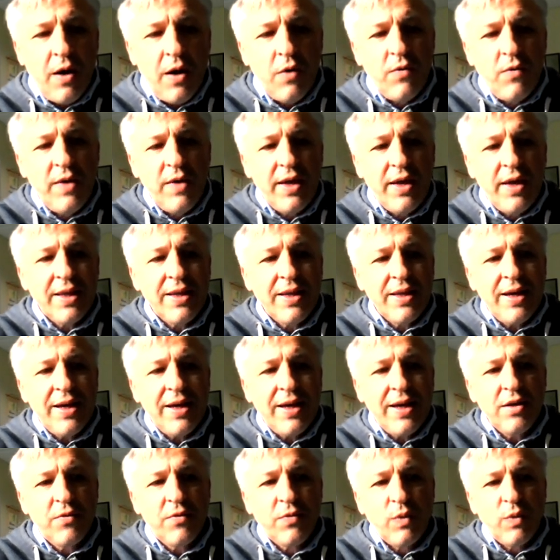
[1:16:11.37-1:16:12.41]
We can
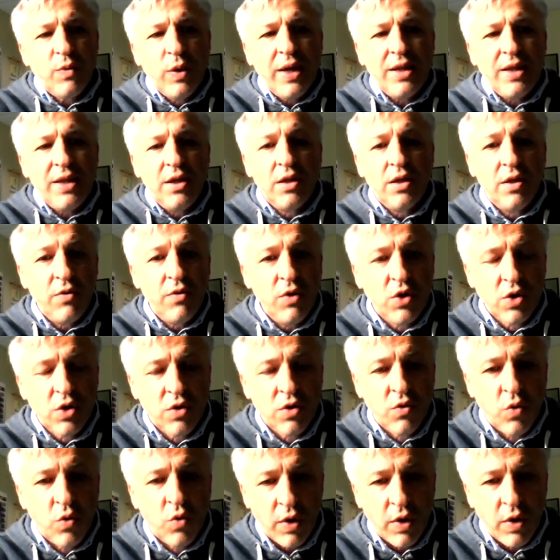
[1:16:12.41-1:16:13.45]
kind of look at
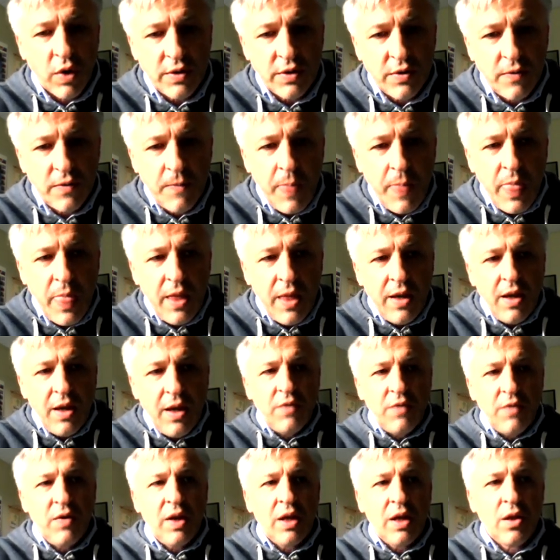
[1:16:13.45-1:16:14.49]
individual words.
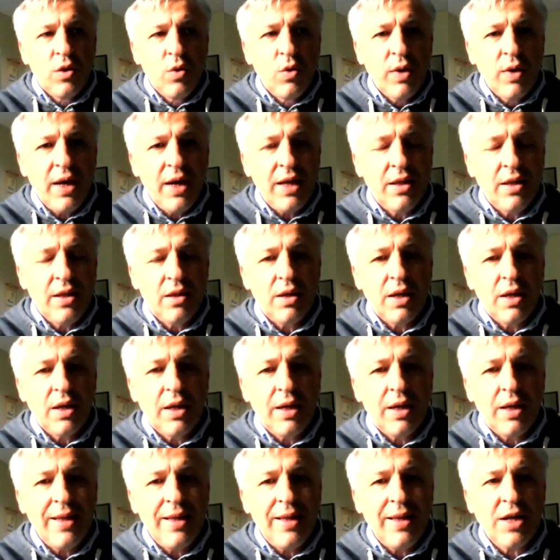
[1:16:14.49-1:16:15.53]
We can look at
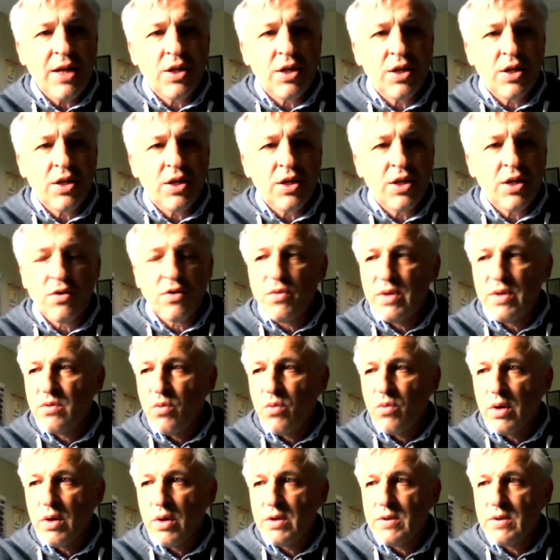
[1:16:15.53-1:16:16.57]
collections of these
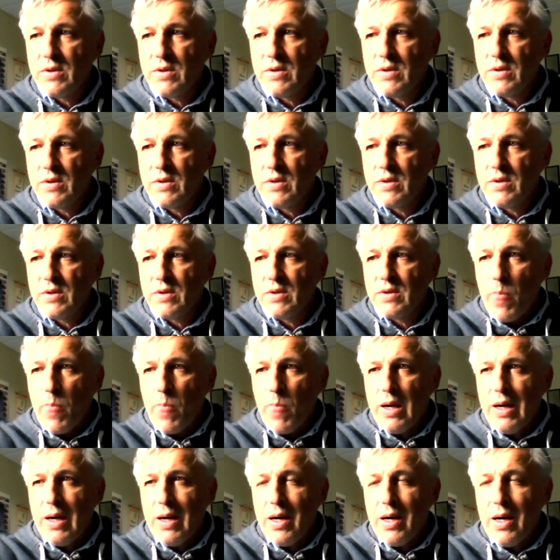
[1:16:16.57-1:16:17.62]
words,
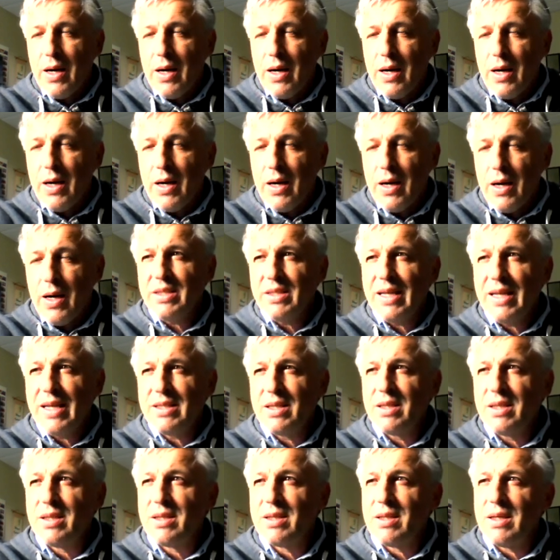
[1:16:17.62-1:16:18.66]
but this does
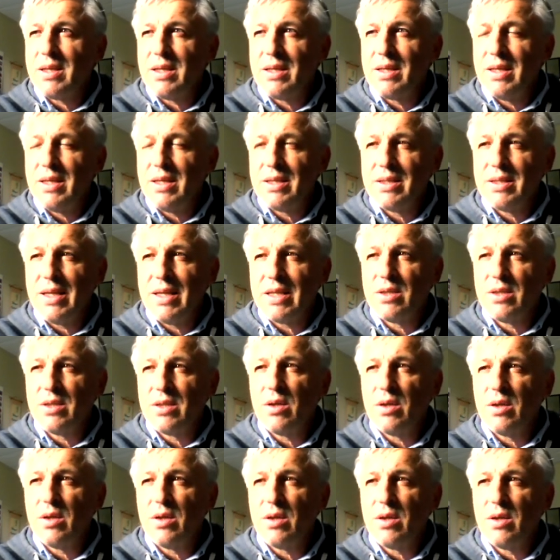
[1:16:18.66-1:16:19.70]

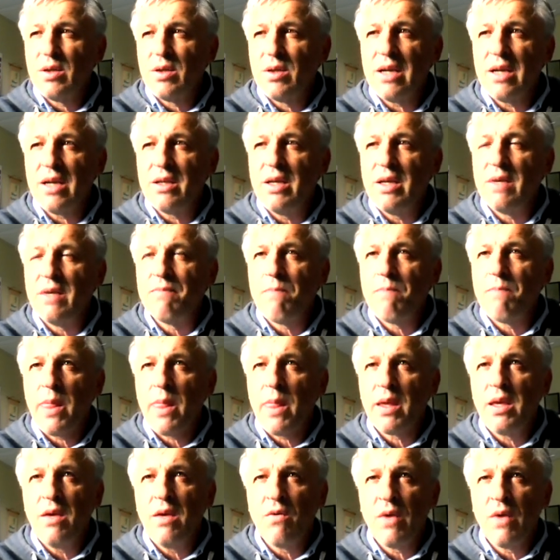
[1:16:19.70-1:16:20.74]
not necessarily
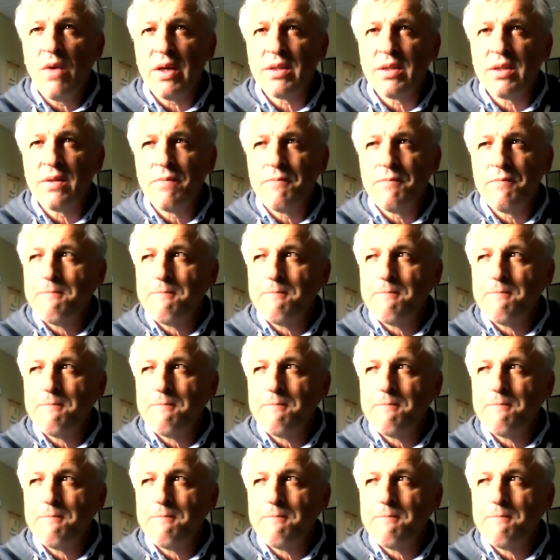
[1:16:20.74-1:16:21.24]
give us